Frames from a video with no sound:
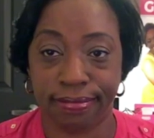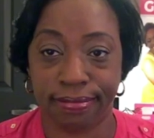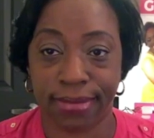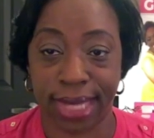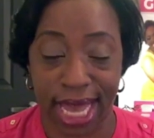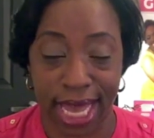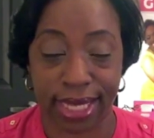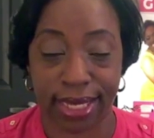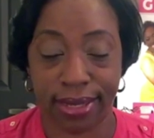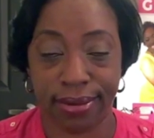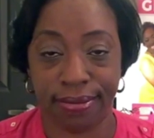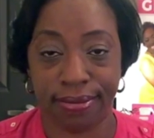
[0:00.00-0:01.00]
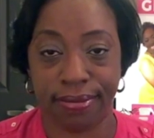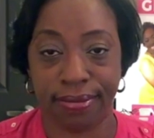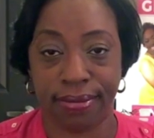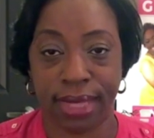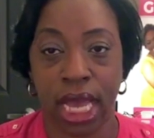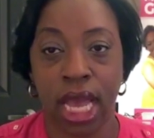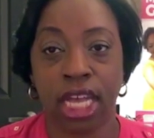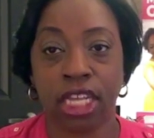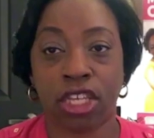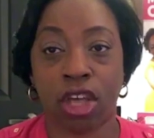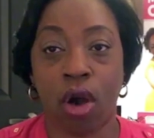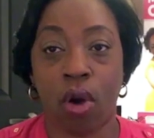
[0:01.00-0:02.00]
Yes.
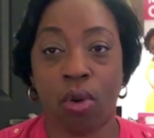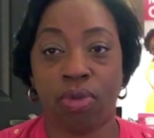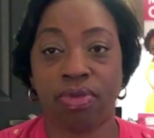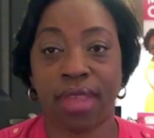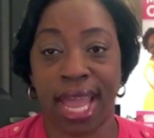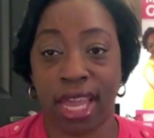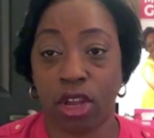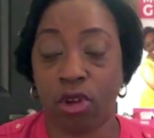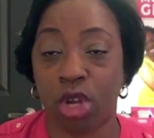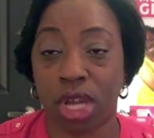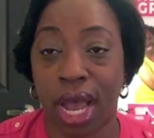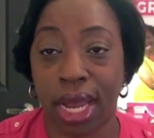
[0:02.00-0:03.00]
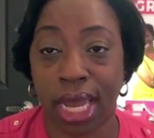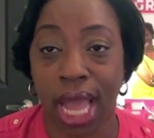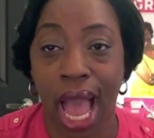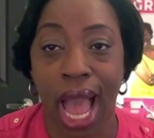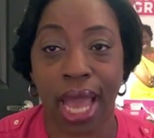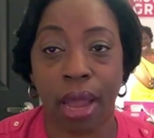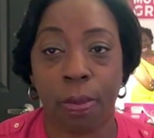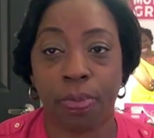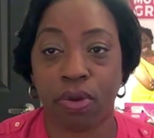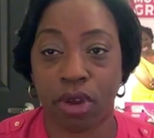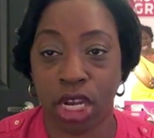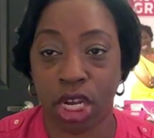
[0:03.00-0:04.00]
So, thank you, Johnny. I
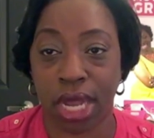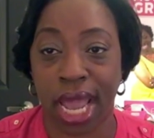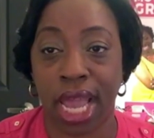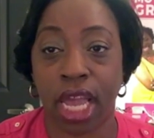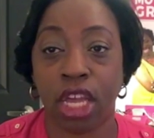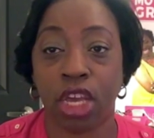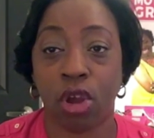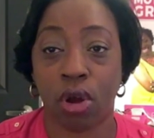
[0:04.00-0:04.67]
appreciate your